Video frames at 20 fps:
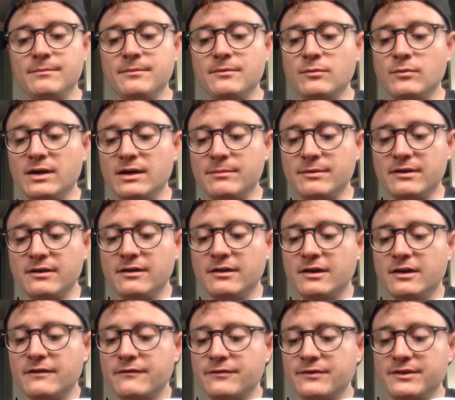Weber
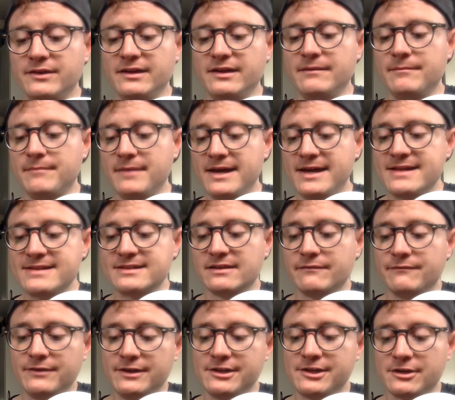for the amazing
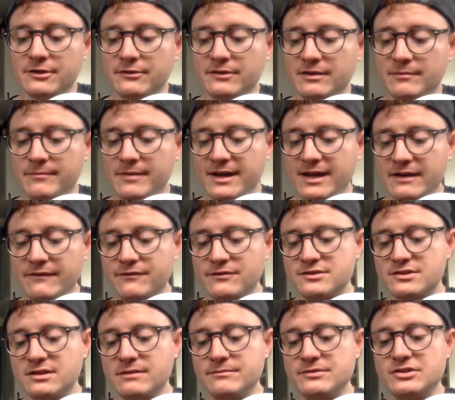video they made for
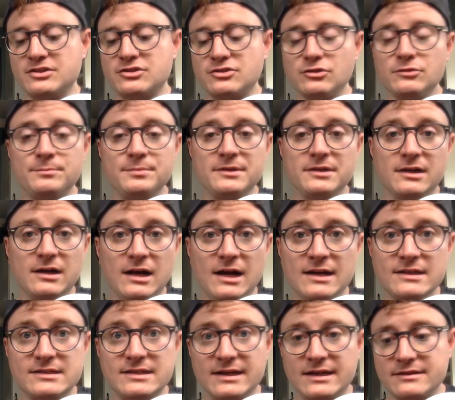some stupid
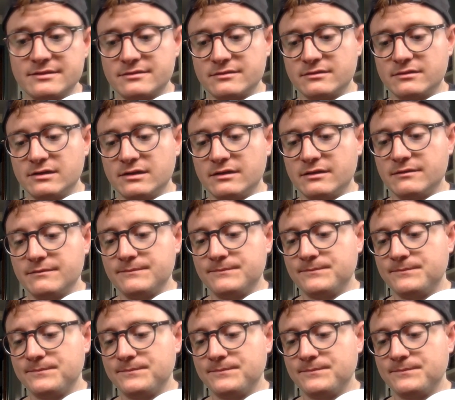contest or other.